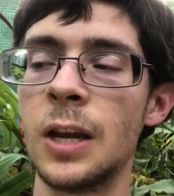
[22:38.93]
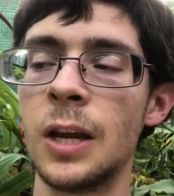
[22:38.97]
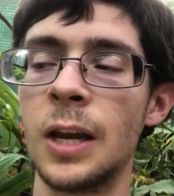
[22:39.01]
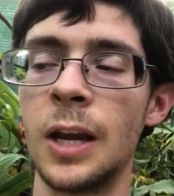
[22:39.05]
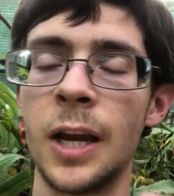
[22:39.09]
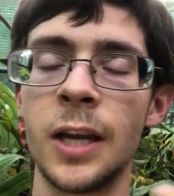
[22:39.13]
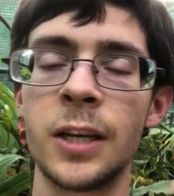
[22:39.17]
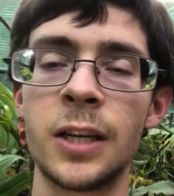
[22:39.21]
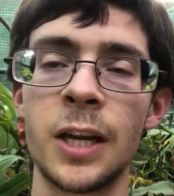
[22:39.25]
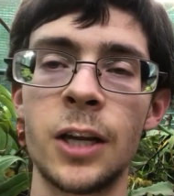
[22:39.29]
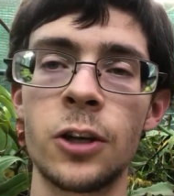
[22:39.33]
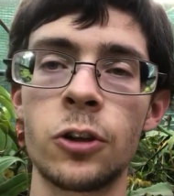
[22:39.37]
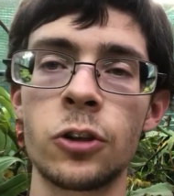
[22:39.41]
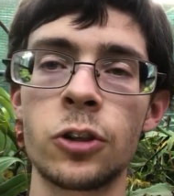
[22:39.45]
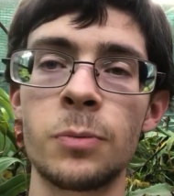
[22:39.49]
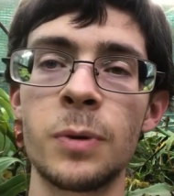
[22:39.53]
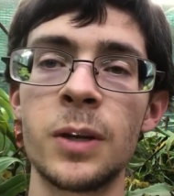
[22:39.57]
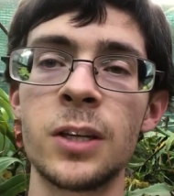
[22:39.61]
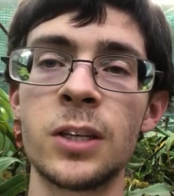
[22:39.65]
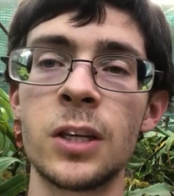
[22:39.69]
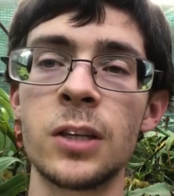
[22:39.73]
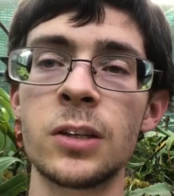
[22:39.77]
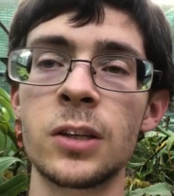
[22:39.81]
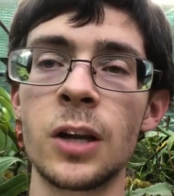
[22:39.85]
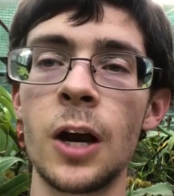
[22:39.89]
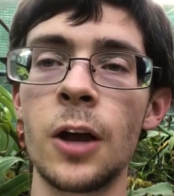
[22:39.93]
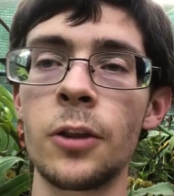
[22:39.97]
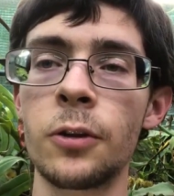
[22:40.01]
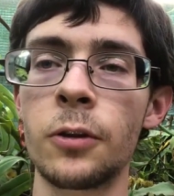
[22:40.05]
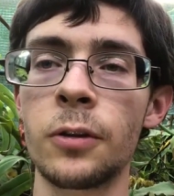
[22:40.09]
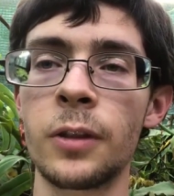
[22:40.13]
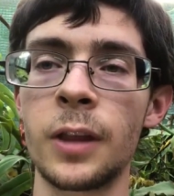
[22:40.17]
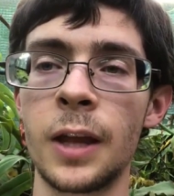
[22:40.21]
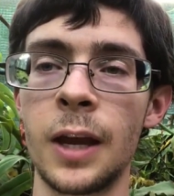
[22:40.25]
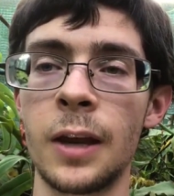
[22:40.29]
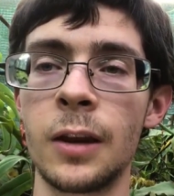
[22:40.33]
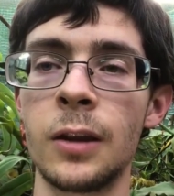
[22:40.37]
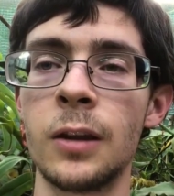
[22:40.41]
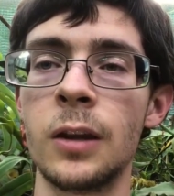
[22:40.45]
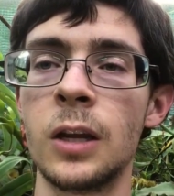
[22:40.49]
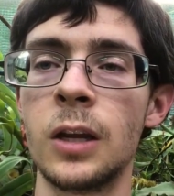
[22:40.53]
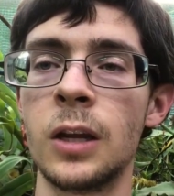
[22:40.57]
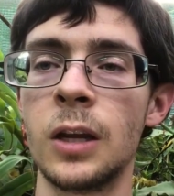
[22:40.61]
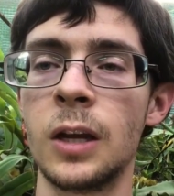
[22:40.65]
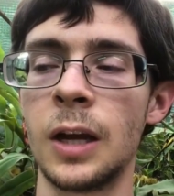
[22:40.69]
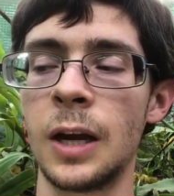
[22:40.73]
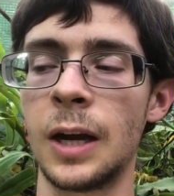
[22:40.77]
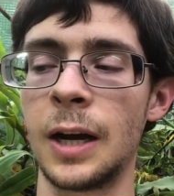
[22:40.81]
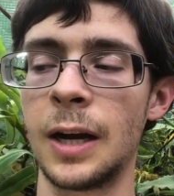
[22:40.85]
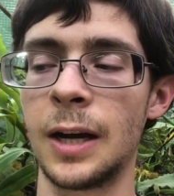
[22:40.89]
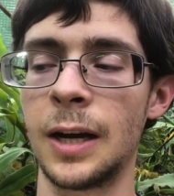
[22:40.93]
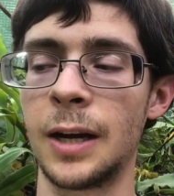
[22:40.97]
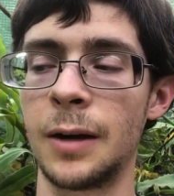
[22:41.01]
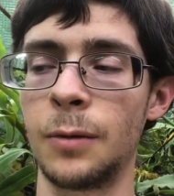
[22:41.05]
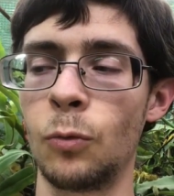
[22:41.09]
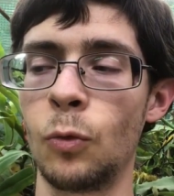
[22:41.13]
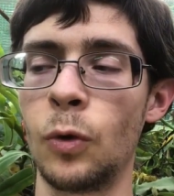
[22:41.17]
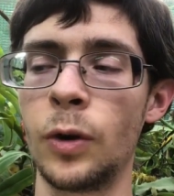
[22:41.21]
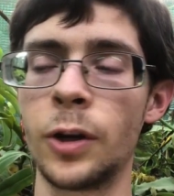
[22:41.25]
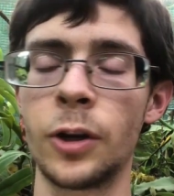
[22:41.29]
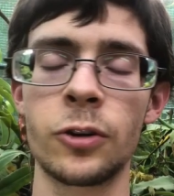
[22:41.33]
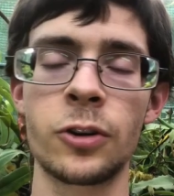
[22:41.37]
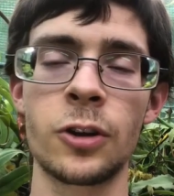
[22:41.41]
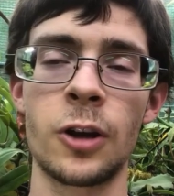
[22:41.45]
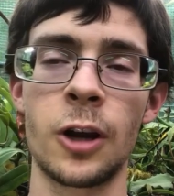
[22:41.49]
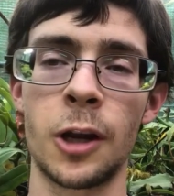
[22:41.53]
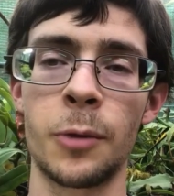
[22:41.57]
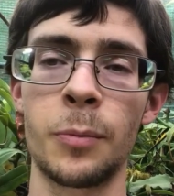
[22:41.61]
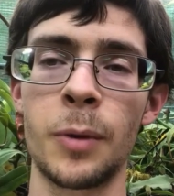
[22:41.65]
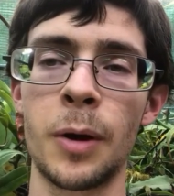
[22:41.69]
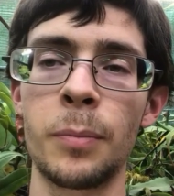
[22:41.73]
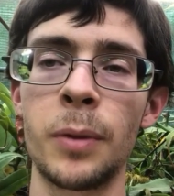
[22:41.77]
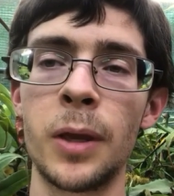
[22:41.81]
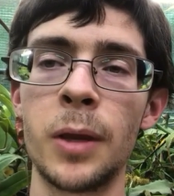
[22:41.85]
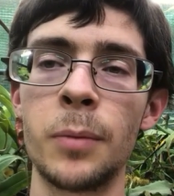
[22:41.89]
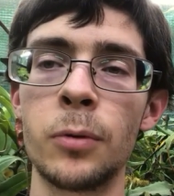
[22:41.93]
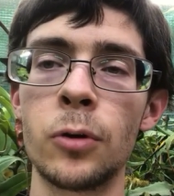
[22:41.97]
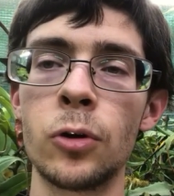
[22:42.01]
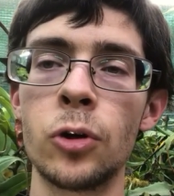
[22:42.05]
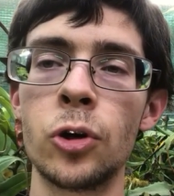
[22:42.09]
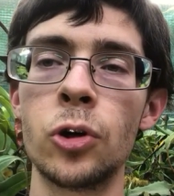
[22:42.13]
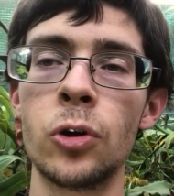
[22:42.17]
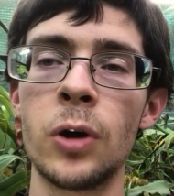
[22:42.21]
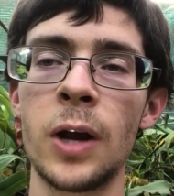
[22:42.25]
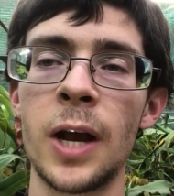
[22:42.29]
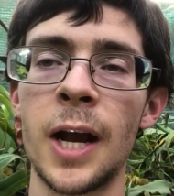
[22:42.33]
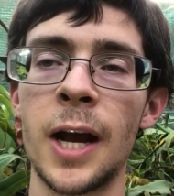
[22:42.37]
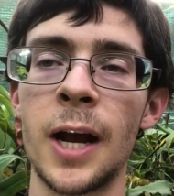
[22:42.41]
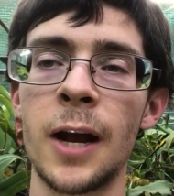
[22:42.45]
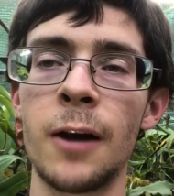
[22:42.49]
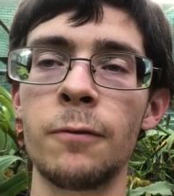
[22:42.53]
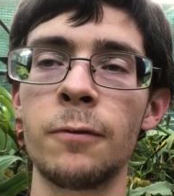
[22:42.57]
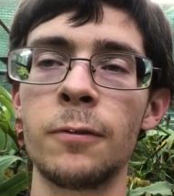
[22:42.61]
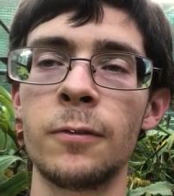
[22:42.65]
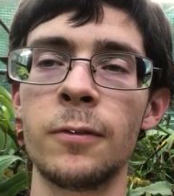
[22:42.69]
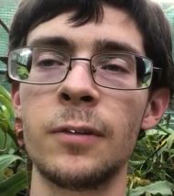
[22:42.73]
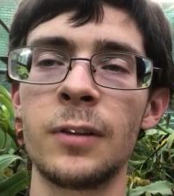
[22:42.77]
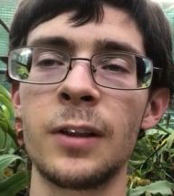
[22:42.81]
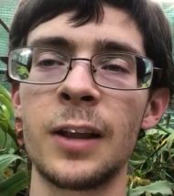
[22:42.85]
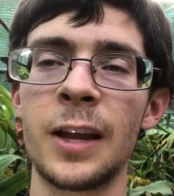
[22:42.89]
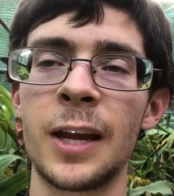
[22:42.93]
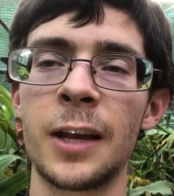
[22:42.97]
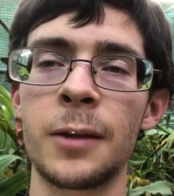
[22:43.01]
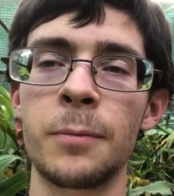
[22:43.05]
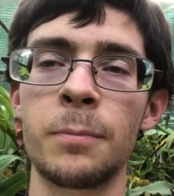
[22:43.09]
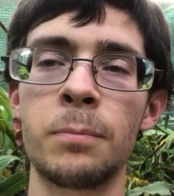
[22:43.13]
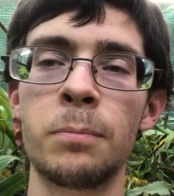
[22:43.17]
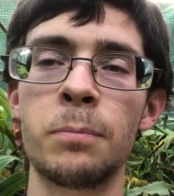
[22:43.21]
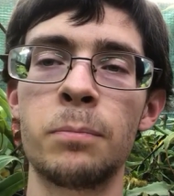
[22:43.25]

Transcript: endangered species, other than when you're talking about people who have like